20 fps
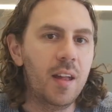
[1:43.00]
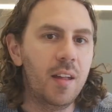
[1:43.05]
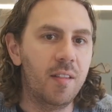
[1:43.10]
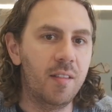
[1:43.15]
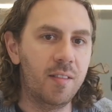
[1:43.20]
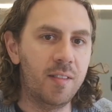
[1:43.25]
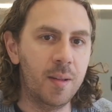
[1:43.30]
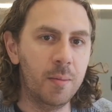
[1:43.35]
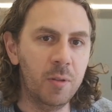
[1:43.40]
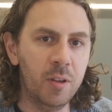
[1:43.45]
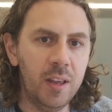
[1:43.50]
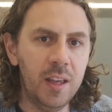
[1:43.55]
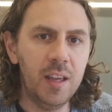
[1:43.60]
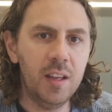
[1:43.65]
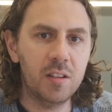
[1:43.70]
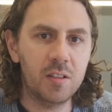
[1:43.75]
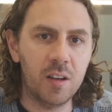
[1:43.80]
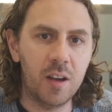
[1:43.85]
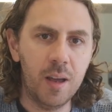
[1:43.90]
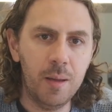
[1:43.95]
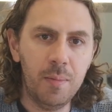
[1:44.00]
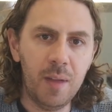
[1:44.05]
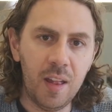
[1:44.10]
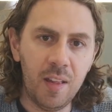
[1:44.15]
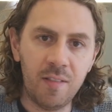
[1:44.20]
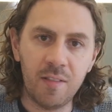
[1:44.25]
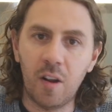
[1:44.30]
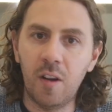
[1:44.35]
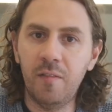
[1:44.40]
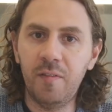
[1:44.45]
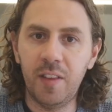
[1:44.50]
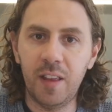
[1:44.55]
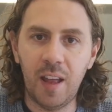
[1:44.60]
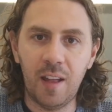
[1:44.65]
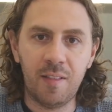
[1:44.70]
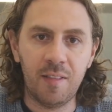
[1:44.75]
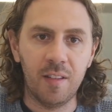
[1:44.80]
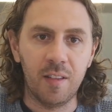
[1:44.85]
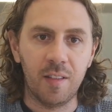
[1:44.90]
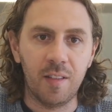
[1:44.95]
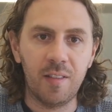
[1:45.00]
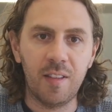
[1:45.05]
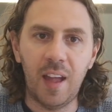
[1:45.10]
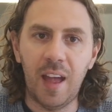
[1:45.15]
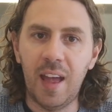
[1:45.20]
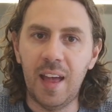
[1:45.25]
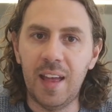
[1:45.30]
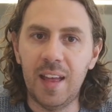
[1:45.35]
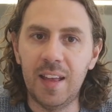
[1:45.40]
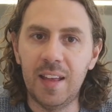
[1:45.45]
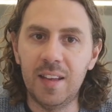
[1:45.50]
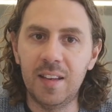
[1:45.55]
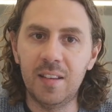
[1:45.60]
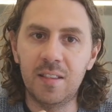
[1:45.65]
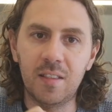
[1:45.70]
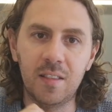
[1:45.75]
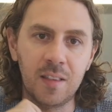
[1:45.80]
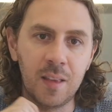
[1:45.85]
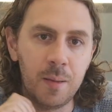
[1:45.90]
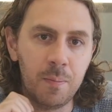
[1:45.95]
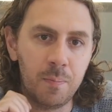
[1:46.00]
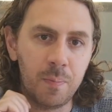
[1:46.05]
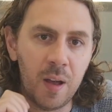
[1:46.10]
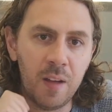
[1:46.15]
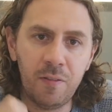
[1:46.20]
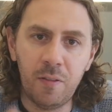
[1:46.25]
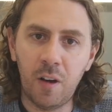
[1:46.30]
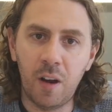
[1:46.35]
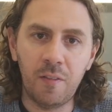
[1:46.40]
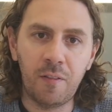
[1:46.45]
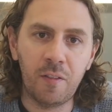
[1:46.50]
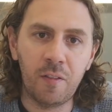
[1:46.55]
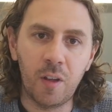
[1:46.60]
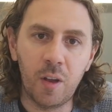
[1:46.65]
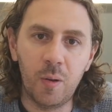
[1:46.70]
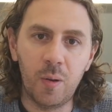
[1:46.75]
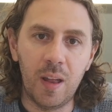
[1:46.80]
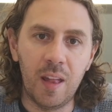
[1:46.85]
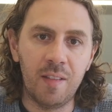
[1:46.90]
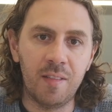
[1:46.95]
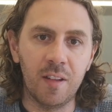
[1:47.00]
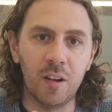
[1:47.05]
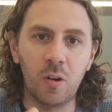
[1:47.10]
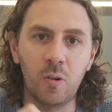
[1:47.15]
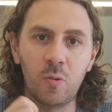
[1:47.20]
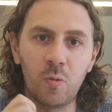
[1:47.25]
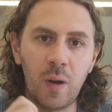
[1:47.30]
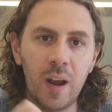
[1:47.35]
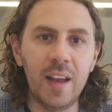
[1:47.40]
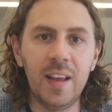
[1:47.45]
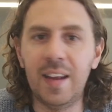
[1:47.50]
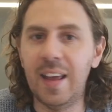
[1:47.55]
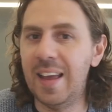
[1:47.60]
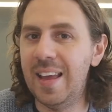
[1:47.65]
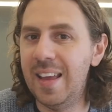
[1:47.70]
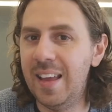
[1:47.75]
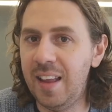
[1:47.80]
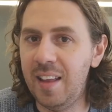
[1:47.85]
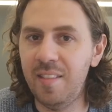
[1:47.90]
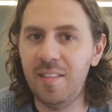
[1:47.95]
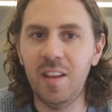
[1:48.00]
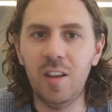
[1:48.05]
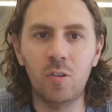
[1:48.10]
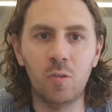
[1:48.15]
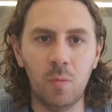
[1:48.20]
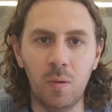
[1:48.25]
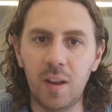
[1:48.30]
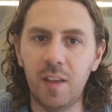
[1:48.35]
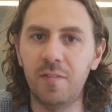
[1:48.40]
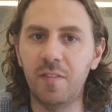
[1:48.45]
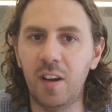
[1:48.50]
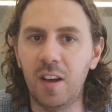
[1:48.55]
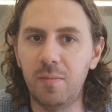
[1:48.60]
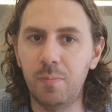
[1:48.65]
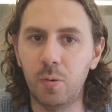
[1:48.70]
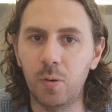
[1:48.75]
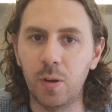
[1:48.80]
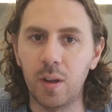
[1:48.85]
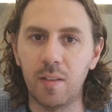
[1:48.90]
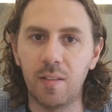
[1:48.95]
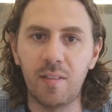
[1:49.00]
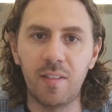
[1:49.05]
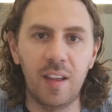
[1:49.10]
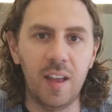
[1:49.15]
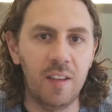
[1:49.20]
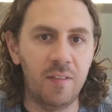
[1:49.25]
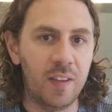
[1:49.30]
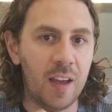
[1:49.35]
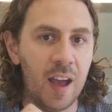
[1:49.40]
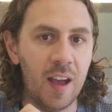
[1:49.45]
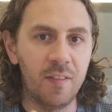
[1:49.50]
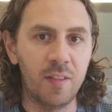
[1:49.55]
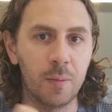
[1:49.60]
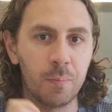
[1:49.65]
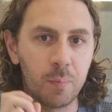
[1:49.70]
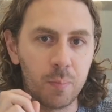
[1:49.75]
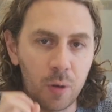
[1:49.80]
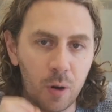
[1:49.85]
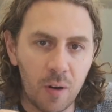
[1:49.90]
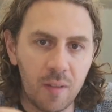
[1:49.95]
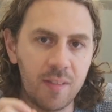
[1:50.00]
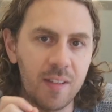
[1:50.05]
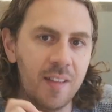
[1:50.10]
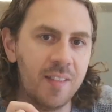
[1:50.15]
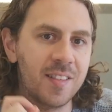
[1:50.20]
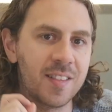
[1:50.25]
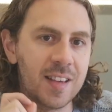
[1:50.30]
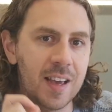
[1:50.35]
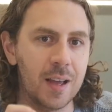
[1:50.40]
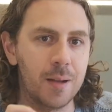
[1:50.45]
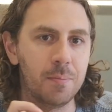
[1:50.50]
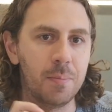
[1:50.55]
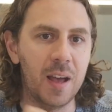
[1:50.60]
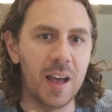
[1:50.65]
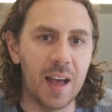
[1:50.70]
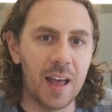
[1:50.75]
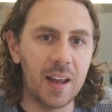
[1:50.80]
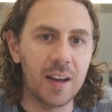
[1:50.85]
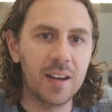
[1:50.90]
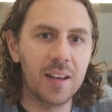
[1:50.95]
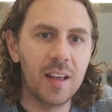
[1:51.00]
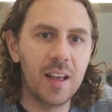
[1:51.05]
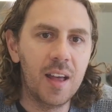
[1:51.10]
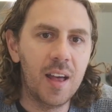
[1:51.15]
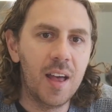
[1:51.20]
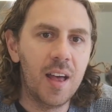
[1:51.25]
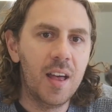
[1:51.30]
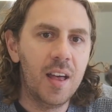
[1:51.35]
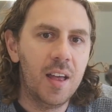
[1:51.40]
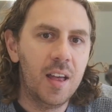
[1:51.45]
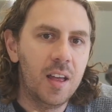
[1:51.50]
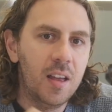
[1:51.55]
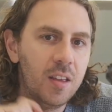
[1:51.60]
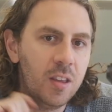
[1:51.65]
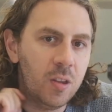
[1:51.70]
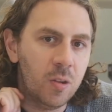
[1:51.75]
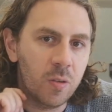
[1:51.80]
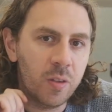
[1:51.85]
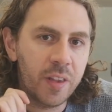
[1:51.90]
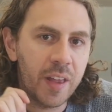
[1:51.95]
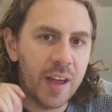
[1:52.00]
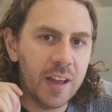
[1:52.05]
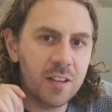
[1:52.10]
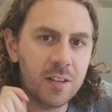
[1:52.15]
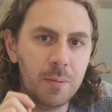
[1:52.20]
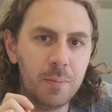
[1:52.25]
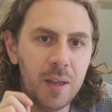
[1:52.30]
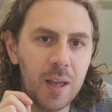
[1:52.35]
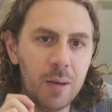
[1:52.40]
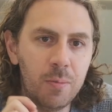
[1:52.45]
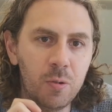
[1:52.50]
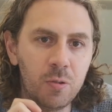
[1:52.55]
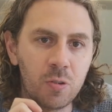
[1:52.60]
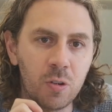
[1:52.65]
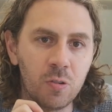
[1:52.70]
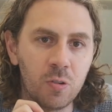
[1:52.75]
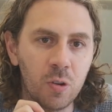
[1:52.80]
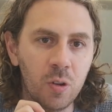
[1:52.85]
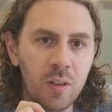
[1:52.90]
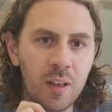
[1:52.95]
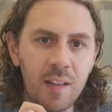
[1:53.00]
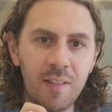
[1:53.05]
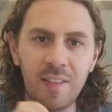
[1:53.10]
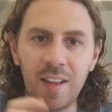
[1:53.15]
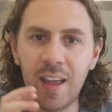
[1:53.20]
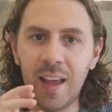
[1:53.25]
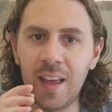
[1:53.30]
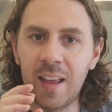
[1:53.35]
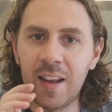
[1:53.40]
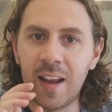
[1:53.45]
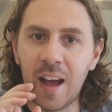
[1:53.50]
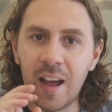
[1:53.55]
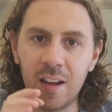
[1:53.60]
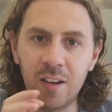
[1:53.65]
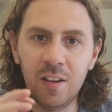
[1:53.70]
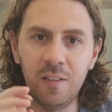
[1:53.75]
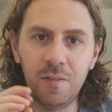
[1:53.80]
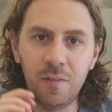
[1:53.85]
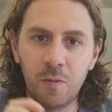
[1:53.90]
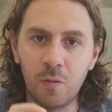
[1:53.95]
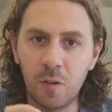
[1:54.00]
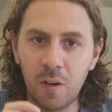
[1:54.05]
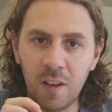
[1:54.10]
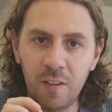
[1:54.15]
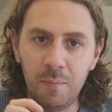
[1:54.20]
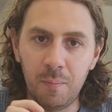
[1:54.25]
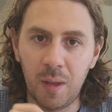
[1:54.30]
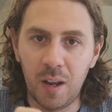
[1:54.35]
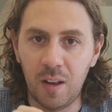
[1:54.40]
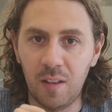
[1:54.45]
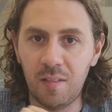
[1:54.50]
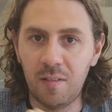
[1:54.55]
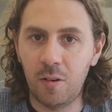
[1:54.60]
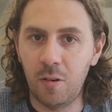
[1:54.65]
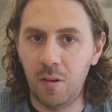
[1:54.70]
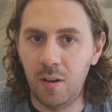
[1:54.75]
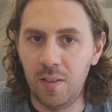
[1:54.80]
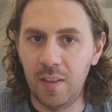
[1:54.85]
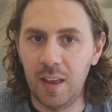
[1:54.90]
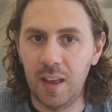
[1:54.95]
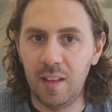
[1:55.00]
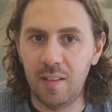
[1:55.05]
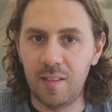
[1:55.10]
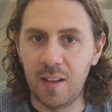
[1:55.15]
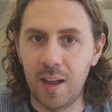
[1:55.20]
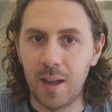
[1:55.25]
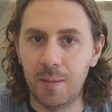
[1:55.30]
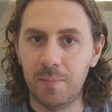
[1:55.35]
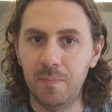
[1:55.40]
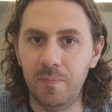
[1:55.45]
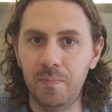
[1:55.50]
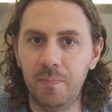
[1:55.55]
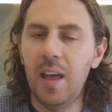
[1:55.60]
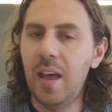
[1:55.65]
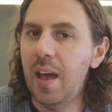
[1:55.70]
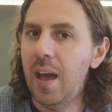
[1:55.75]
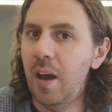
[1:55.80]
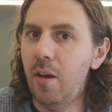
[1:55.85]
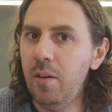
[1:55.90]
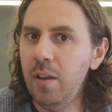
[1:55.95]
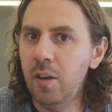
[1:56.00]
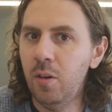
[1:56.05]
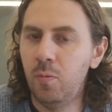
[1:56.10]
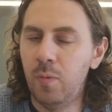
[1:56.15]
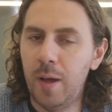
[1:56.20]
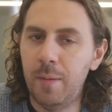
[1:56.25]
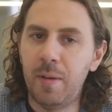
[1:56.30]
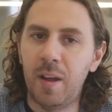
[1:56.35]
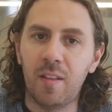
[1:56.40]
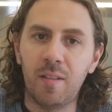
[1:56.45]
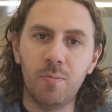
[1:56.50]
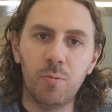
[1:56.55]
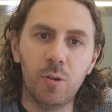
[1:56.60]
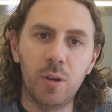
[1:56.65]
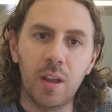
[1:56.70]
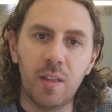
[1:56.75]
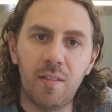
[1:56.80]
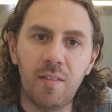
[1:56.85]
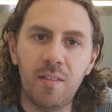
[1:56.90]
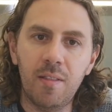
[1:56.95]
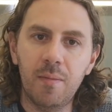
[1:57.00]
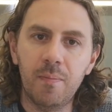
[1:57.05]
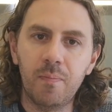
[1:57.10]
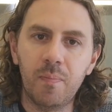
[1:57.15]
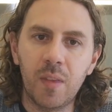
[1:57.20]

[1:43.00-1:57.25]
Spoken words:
Similarly, time is of the essence, and the buffer overflow is a great, easy 25 points if you have the process down pat. You'd like to be able to do this in under 40 minutes during the exam. How are your web exploits?